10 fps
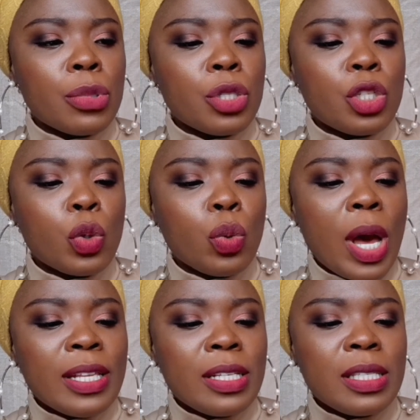So,
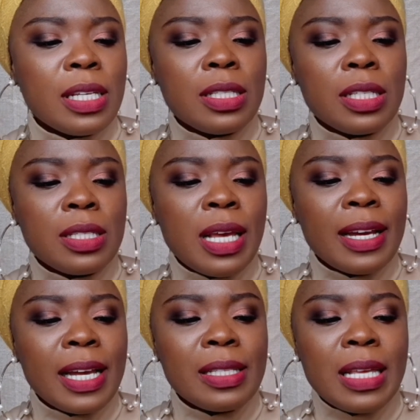and it says it
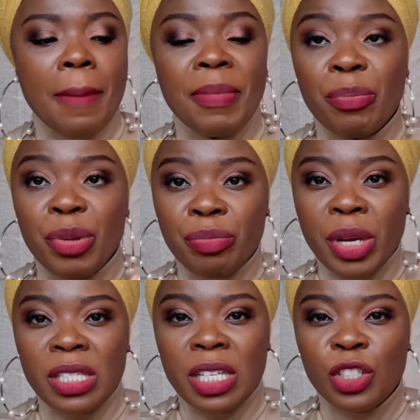targets
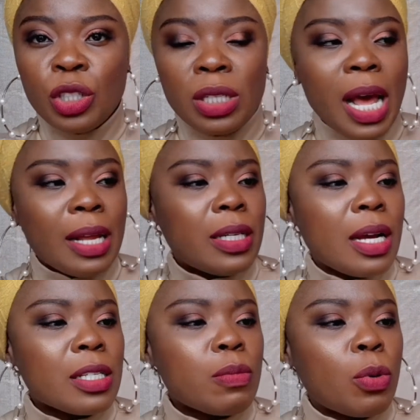hyperpigmentation and
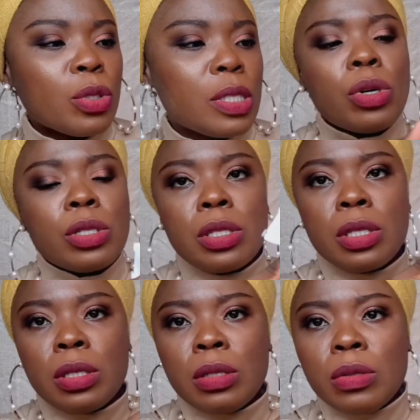dark spots. What
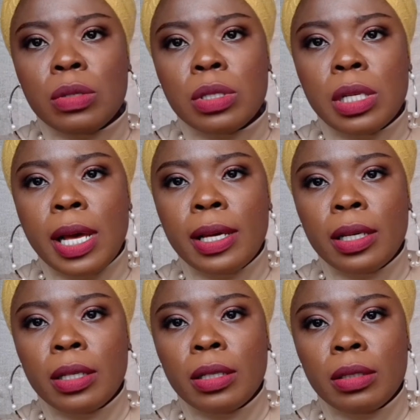it looks like
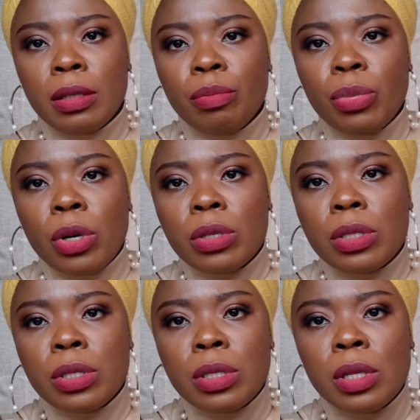in the
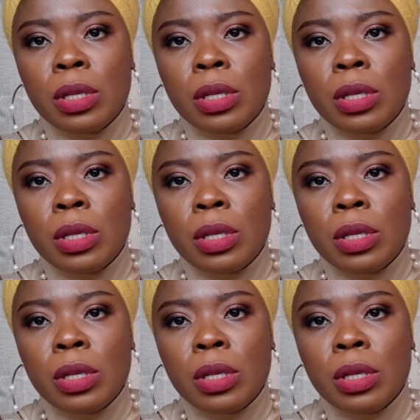box.